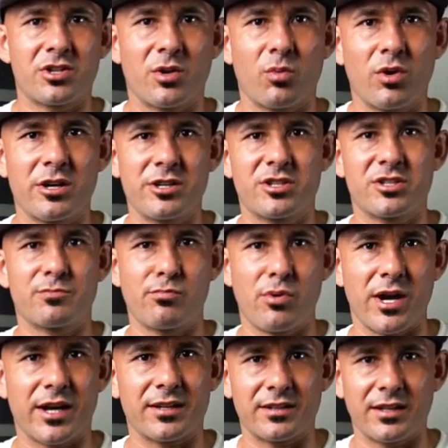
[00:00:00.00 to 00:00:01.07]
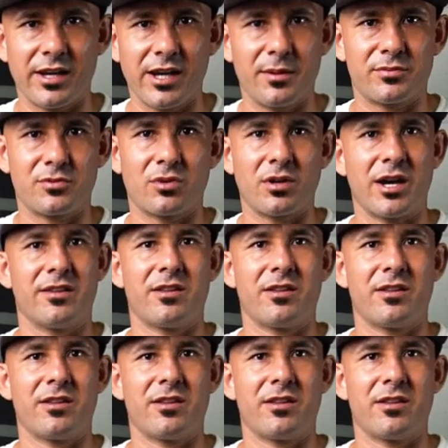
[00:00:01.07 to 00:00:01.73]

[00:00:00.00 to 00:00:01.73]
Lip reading: they want to just break at the hips, okay?